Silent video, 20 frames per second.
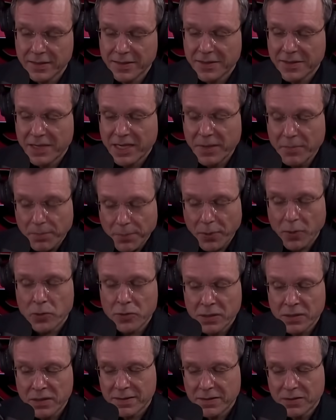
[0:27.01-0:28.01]

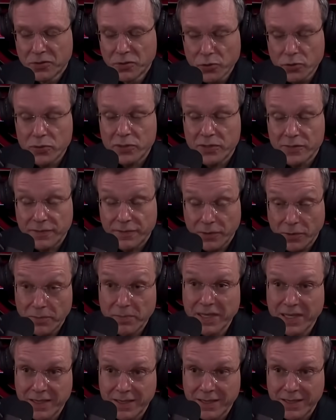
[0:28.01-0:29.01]
important news for
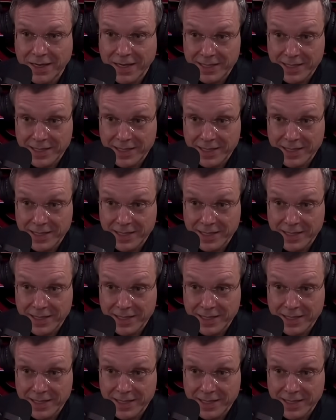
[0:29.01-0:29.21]
me as a